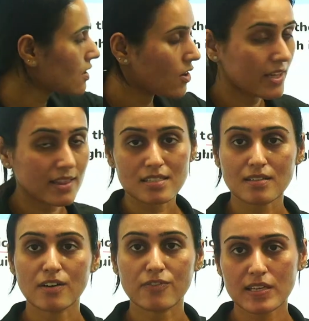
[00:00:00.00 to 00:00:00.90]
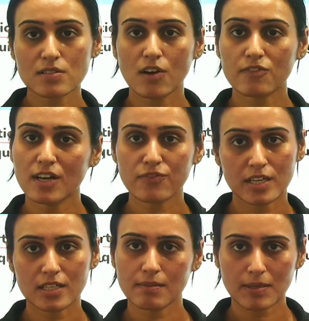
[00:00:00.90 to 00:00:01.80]
on the surface of the
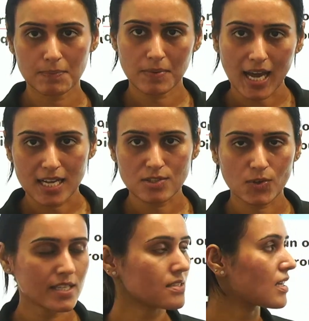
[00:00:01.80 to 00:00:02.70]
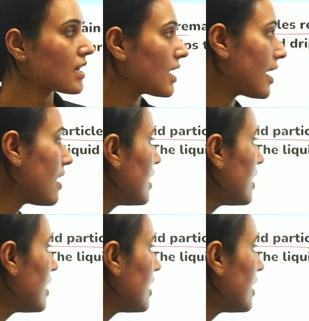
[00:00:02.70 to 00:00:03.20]
filter paper, as you can see here,